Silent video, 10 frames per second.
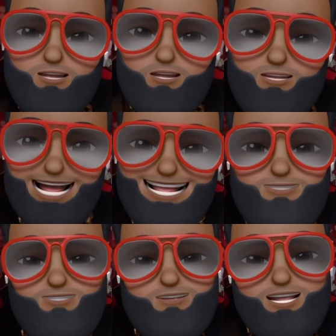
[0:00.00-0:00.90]
That's
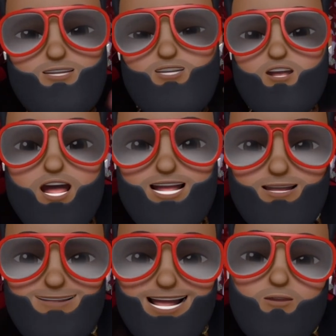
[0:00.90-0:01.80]
what you need to be talking
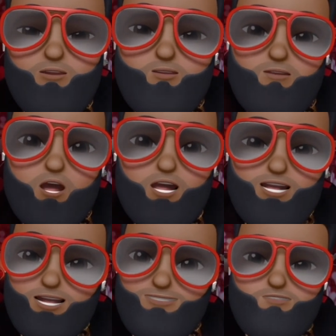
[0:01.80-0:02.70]
about, Umar.
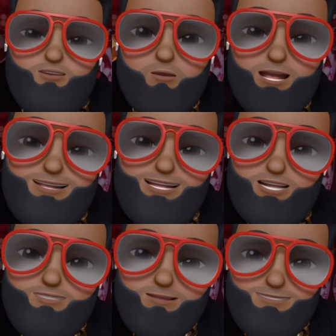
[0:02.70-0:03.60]
If, if you want to be
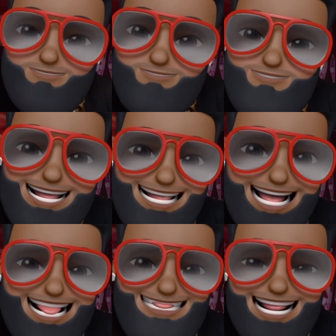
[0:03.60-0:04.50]
this fake
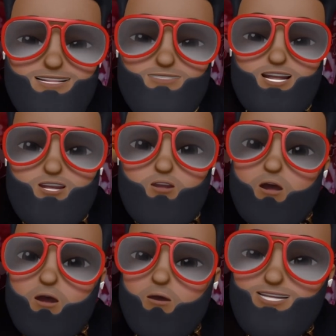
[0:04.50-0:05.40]
ass African
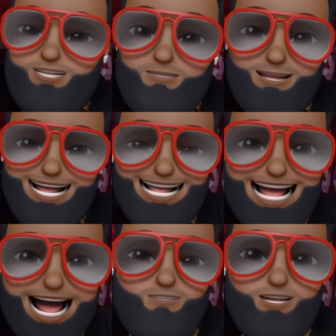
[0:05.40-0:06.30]
or, or this pan
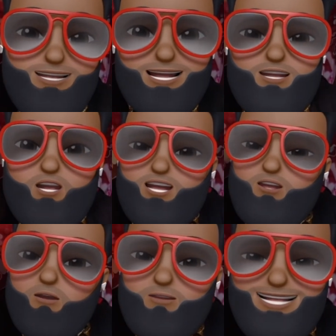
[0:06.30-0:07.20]
African.
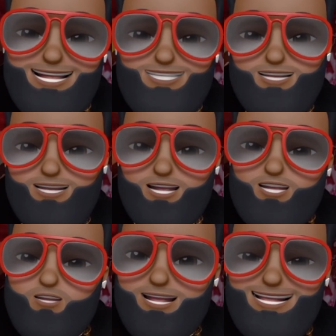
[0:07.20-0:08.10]
You need to
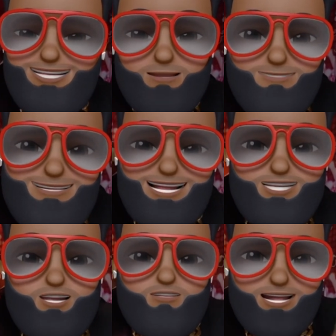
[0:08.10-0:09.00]
you need to better
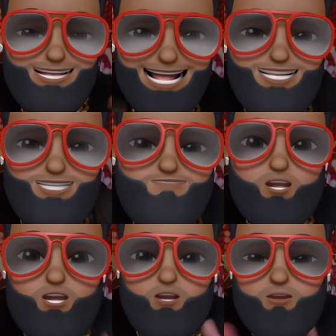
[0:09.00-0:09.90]
the relation.
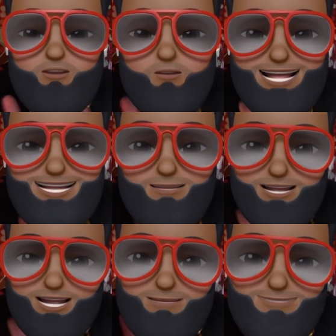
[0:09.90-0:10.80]
You you need to
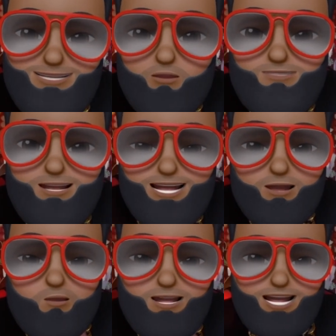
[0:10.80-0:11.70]
be the middleman
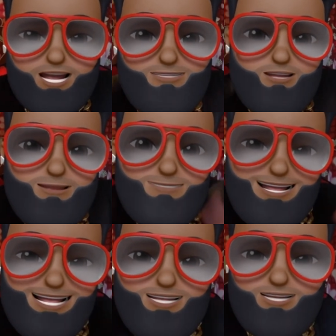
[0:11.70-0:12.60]
when it comes to
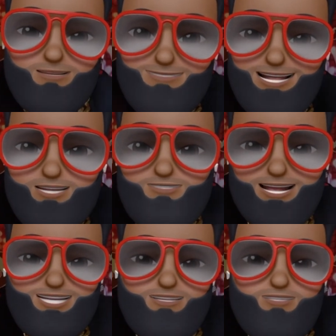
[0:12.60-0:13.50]
better
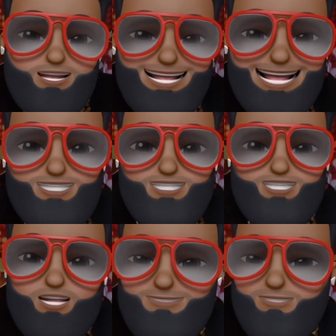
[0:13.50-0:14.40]
bettering the
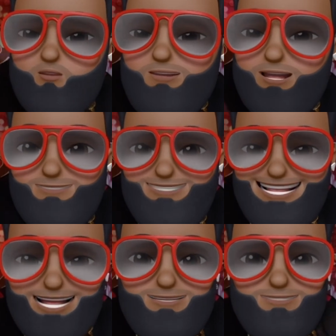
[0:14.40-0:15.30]
relationship between
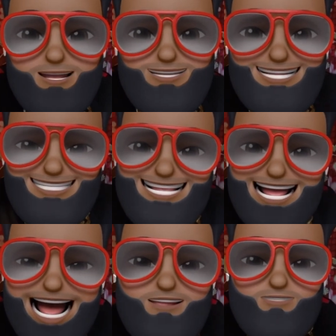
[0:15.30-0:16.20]
Black Americans and
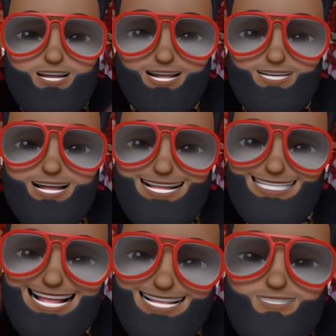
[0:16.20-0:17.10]
Africans.
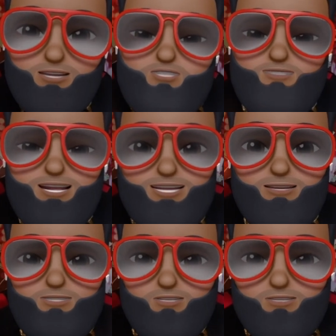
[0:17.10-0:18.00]
That's what you need to
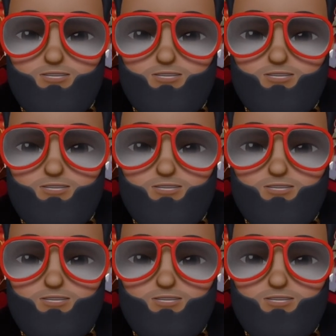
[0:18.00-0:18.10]
do.